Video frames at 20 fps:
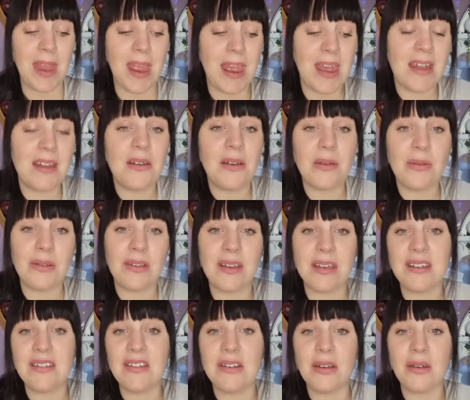and I was
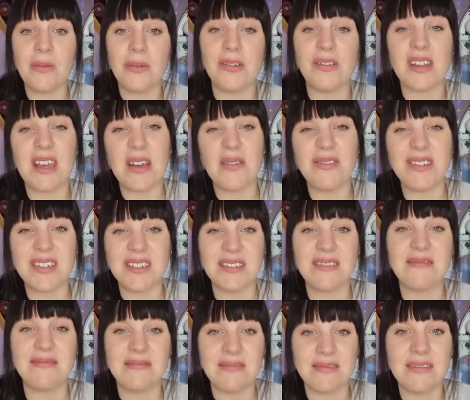like, you know what, that one
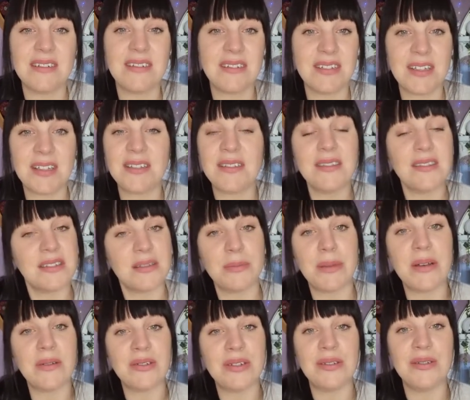doesn't
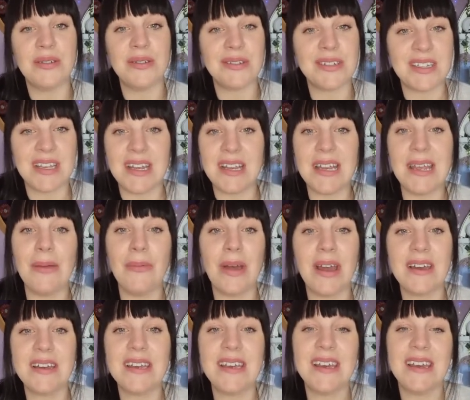smell too good
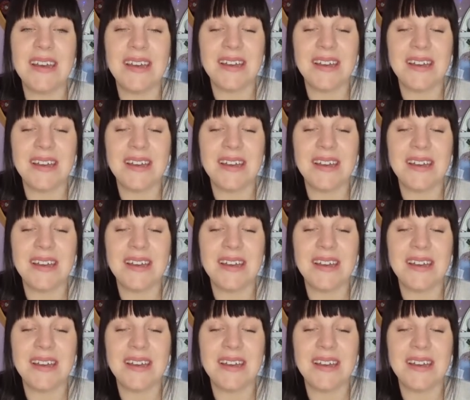anyway.